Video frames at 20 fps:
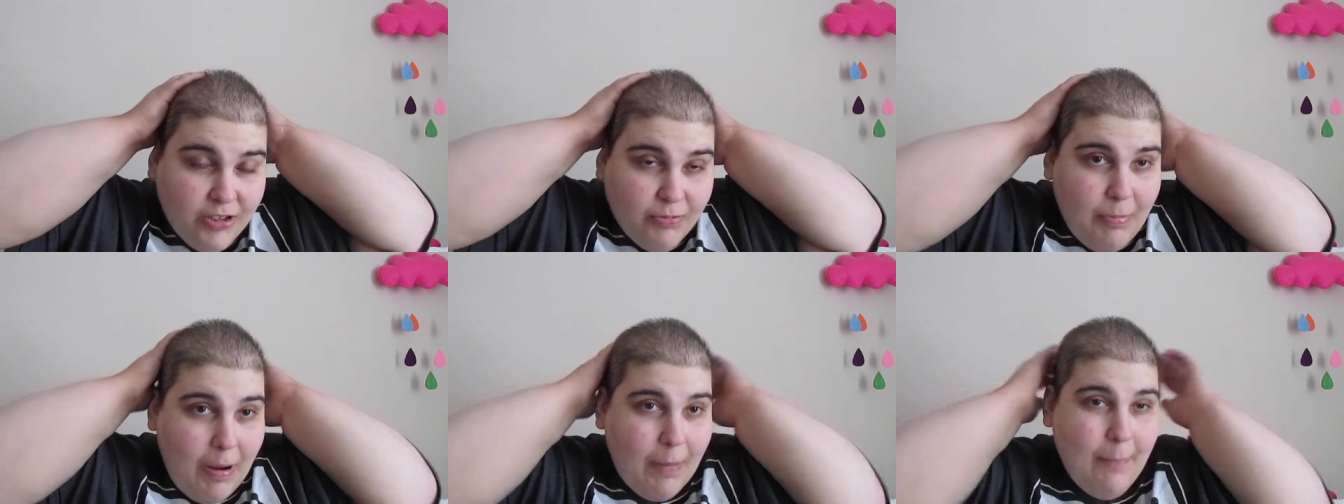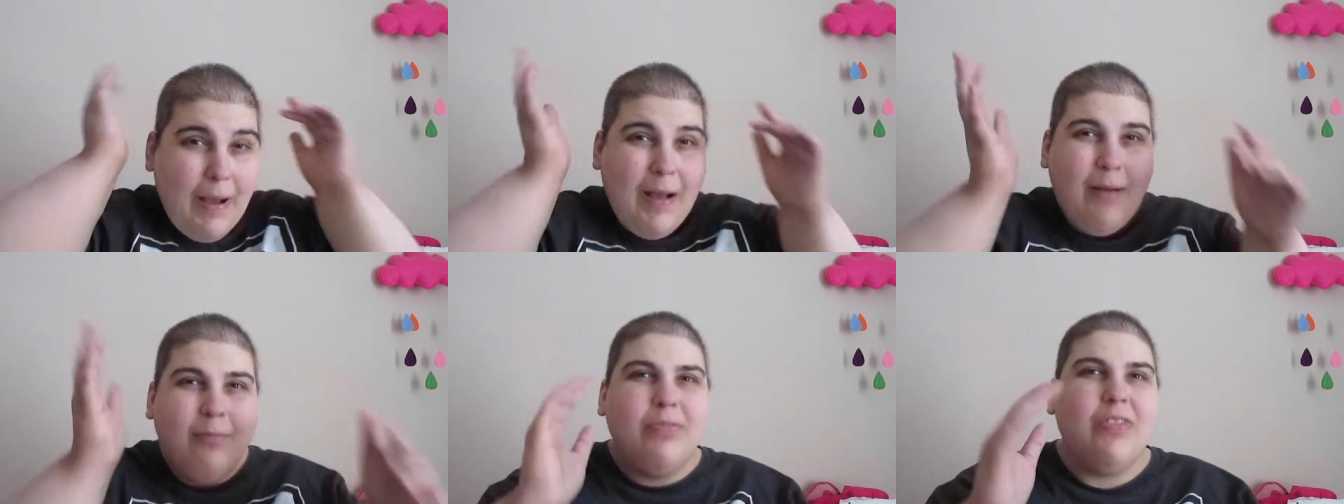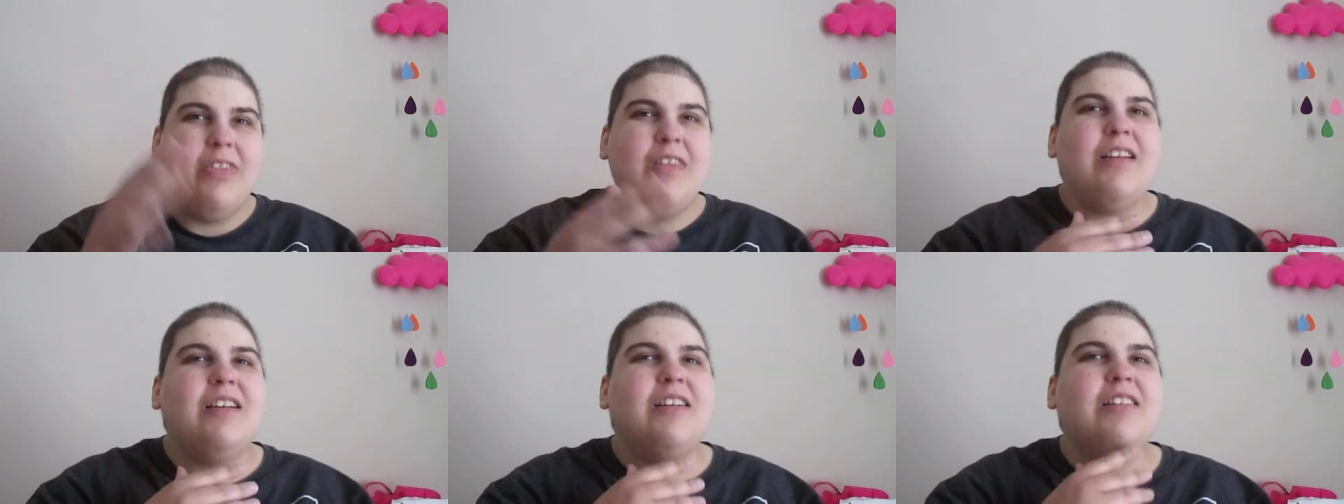My mom
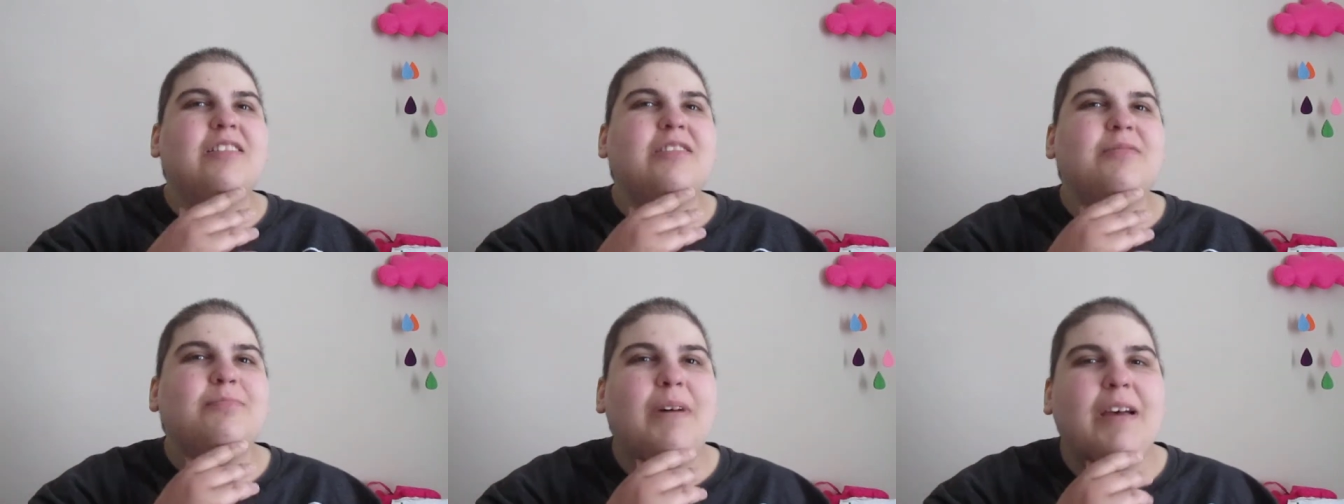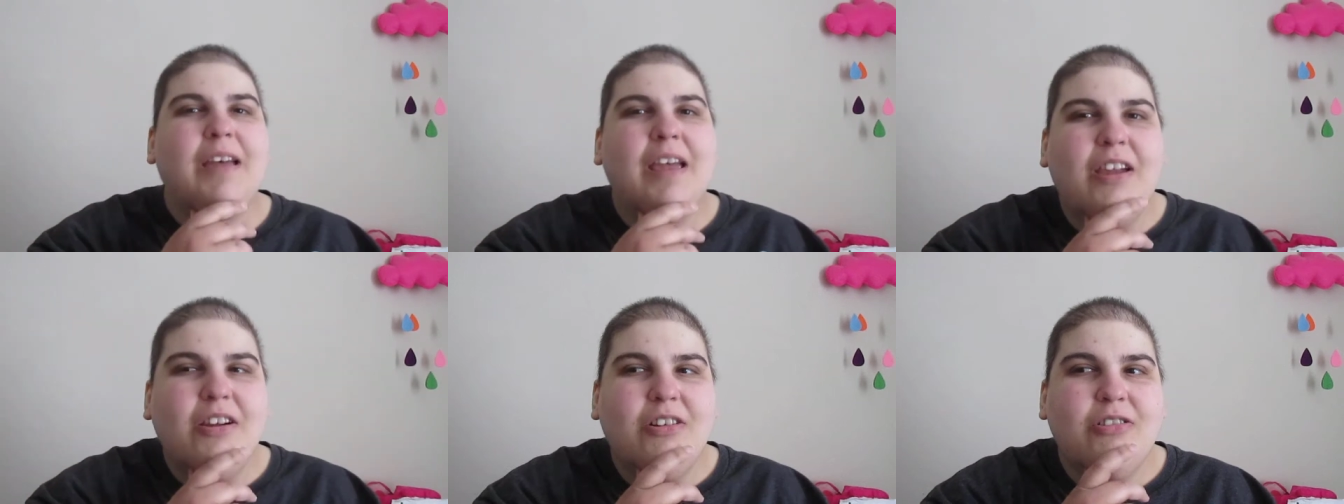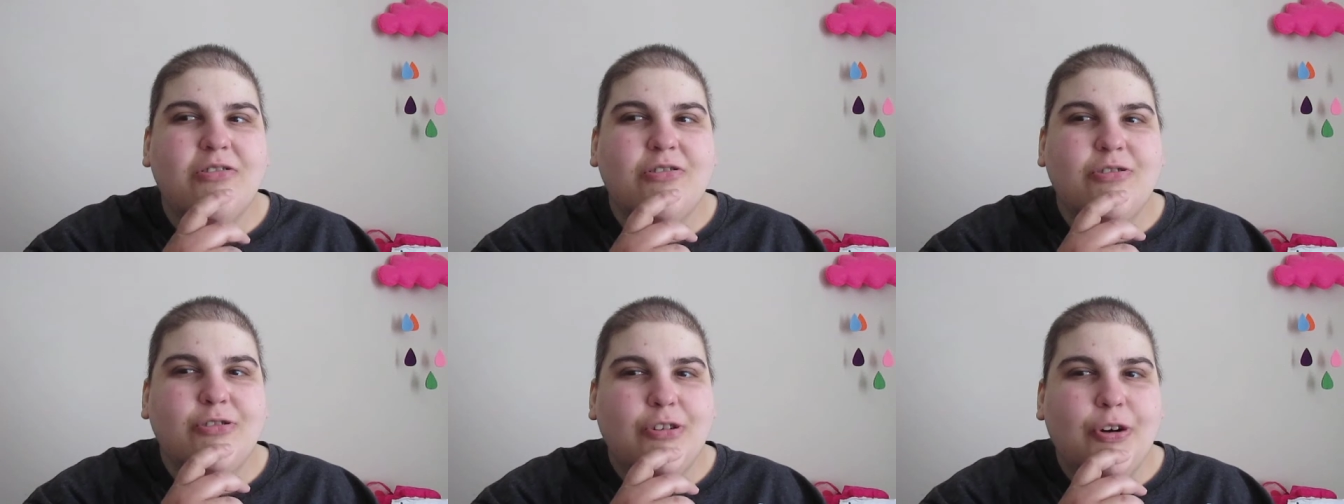thinks my hair
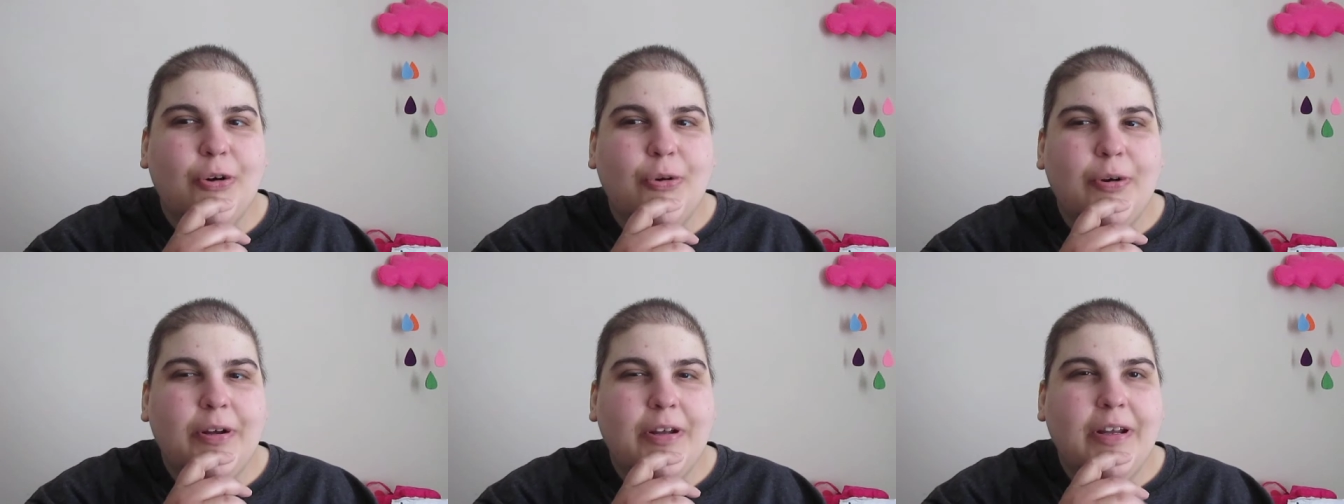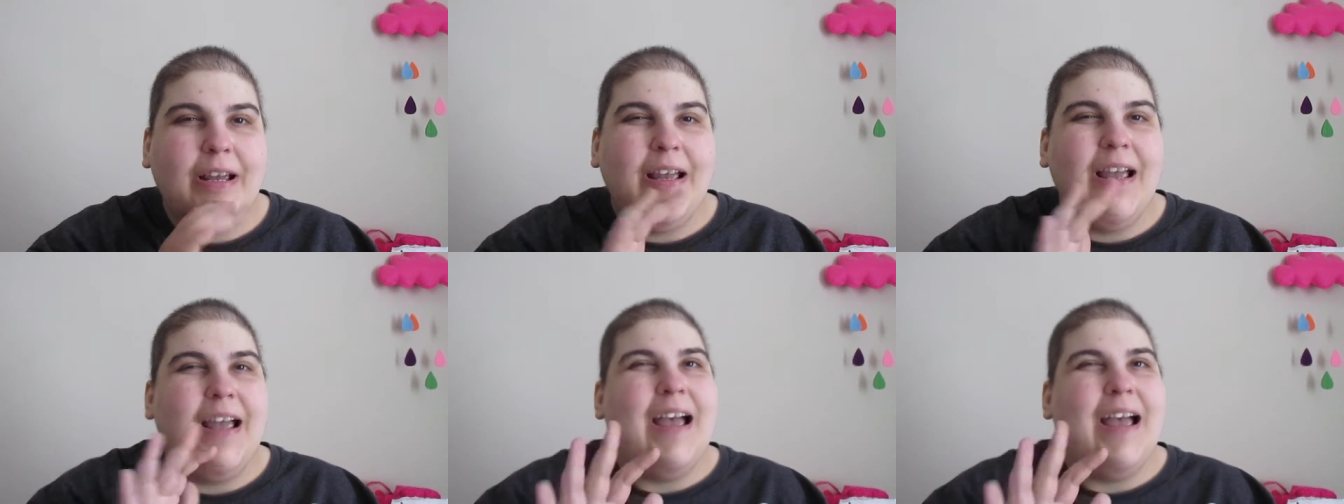is growing.